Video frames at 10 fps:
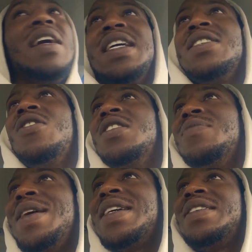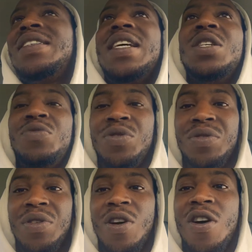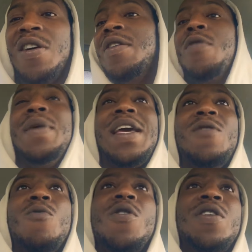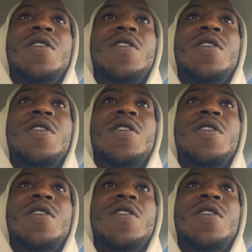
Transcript: I guess, order to make it successful or make it work,